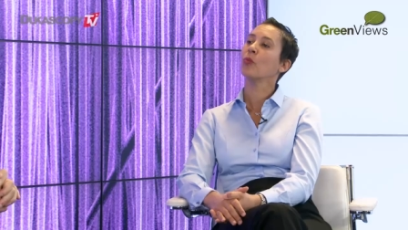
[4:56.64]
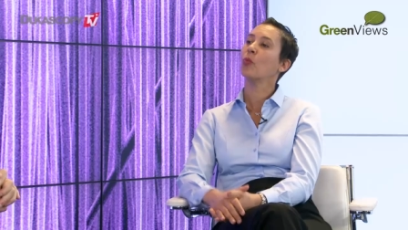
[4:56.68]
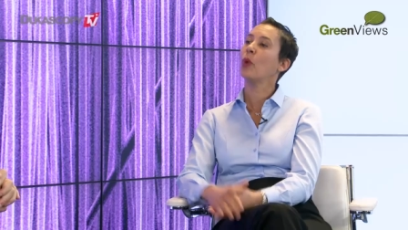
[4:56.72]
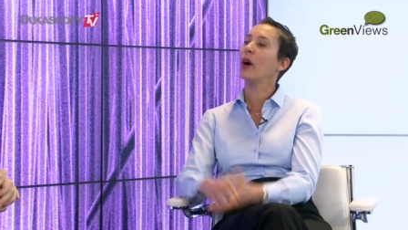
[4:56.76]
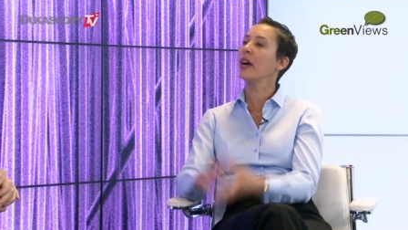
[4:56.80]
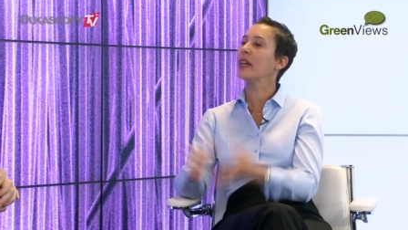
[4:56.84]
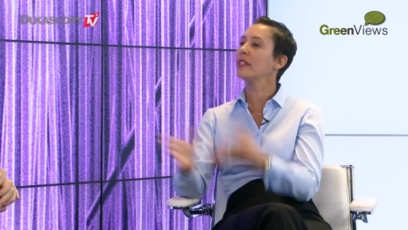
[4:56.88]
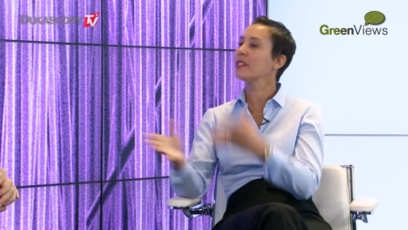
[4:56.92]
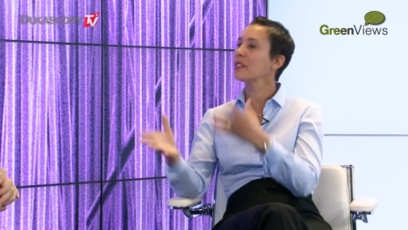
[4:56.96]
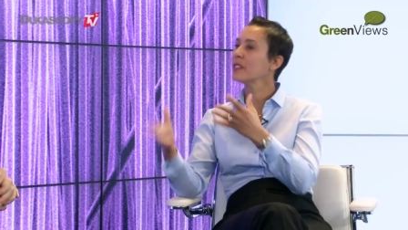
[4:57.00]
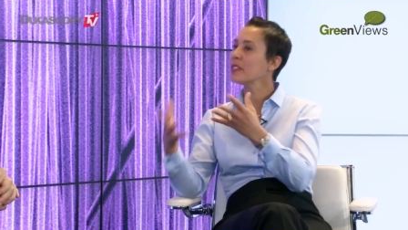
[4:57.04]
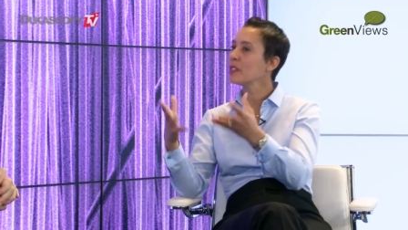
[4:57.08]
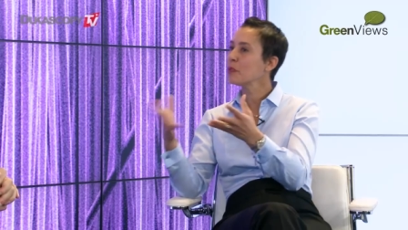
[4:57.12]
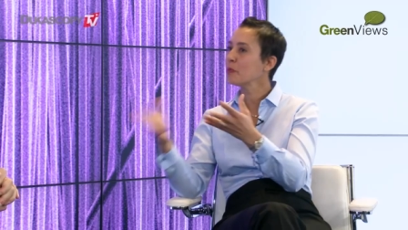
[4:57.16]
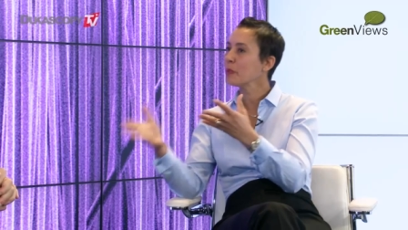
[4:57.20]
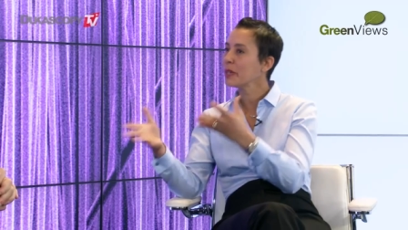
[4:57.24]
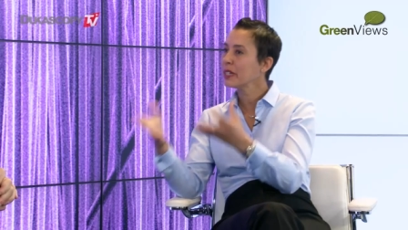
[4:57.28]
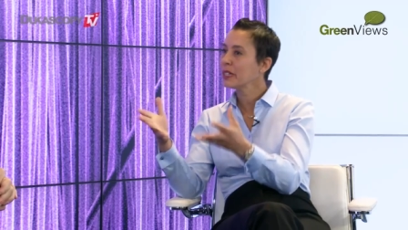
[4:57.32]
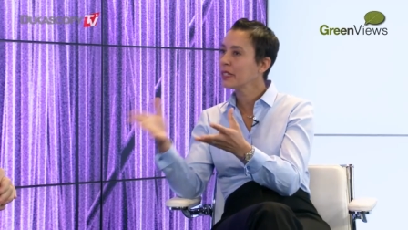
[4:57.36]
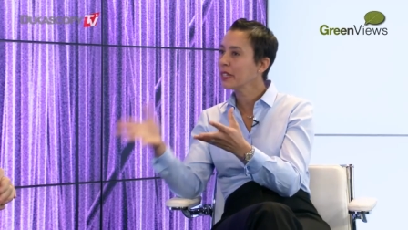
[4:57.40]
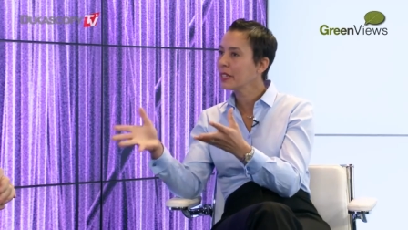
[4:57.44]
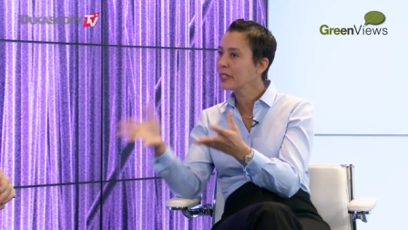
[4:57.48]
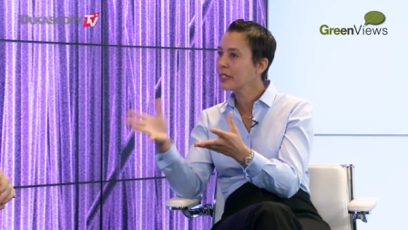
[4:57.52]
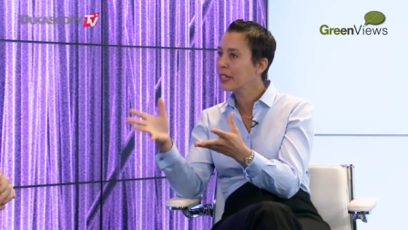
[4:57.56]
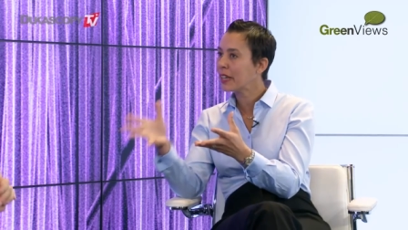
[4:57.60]
Why isn't this
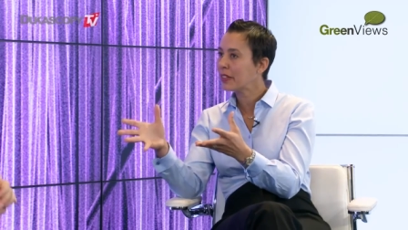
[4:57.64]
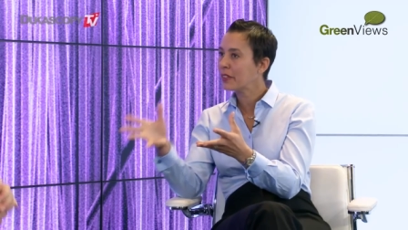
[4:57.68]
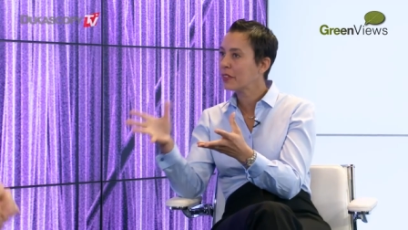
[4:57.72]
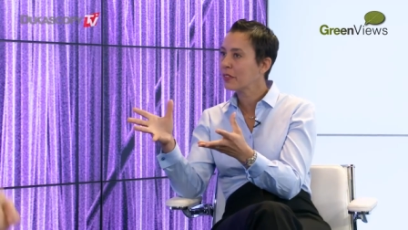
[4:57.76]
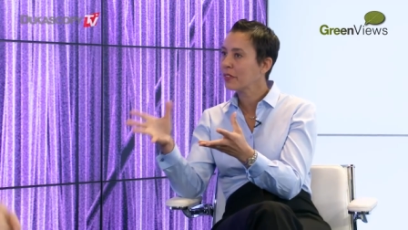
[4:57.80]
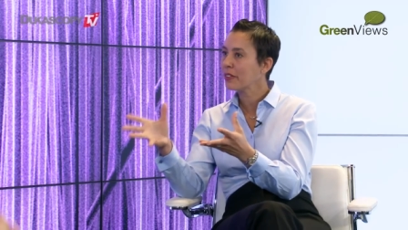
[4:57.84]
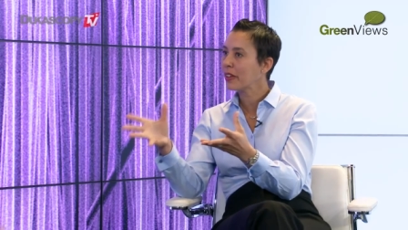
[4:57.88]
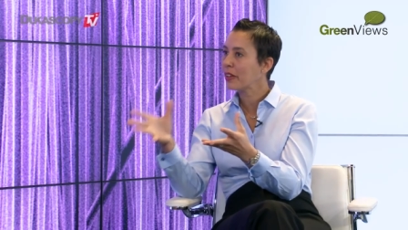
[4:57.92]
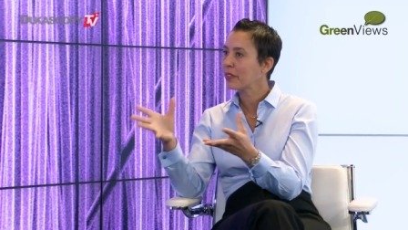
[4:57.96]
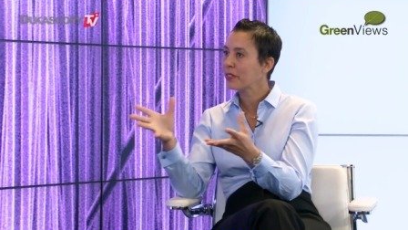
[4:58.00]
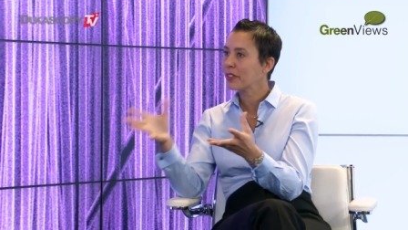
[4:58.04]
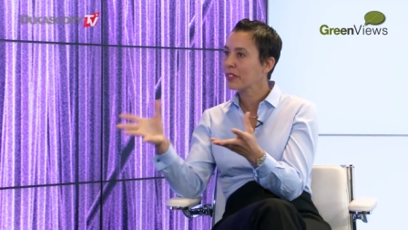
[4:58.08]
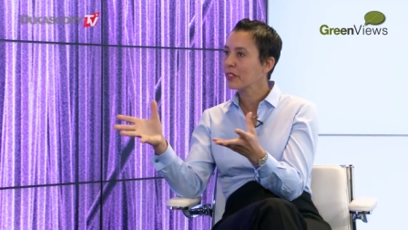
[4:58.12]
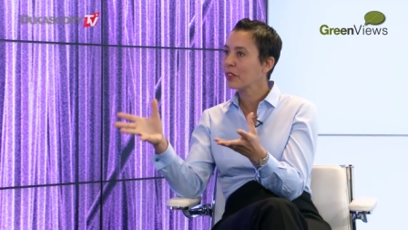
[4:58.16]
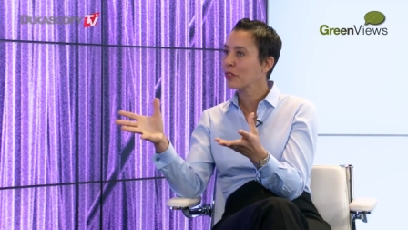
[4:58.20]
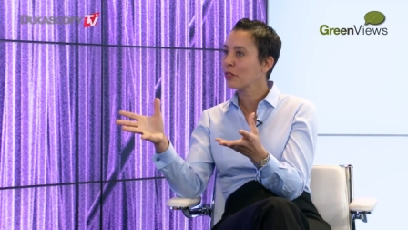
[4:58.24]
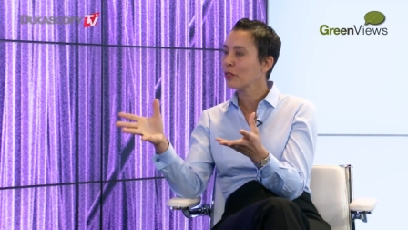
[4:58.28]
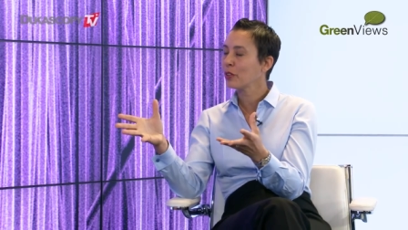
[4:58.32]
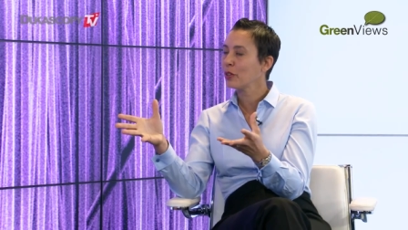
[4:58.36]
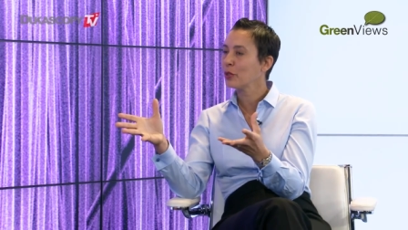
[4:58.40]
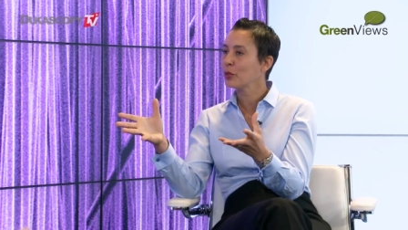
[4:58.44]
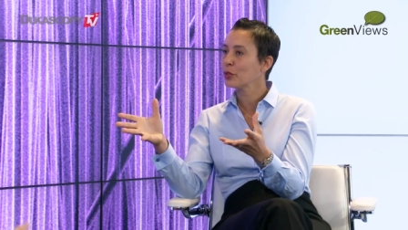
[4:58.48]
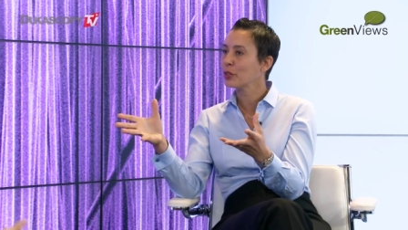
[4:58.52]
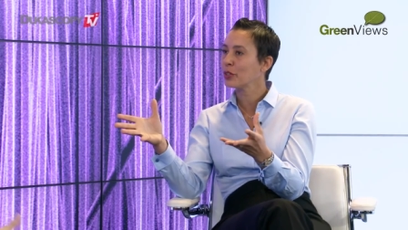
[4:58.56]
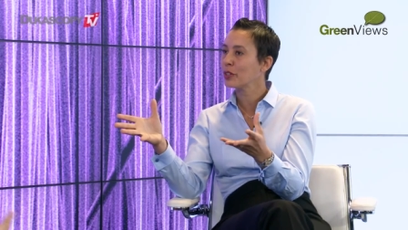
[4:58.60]
being done yet? This sounds like the
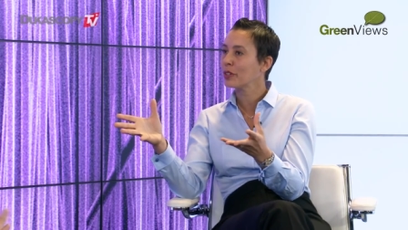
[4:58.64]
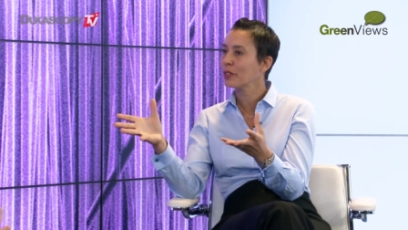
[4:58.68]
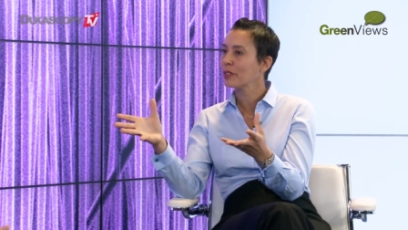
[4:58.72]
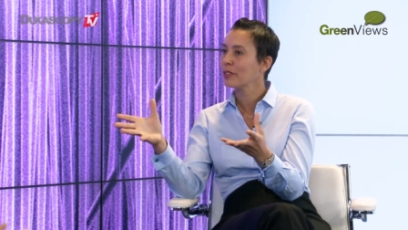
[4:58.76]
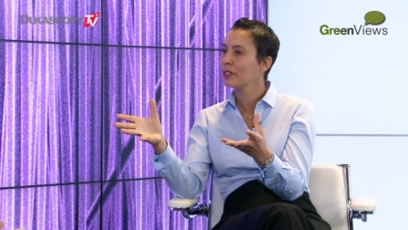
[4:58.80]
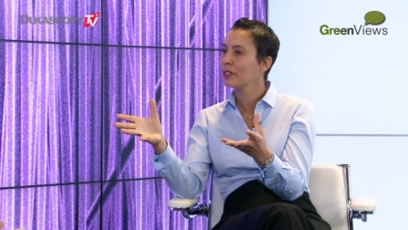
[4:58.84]
solution.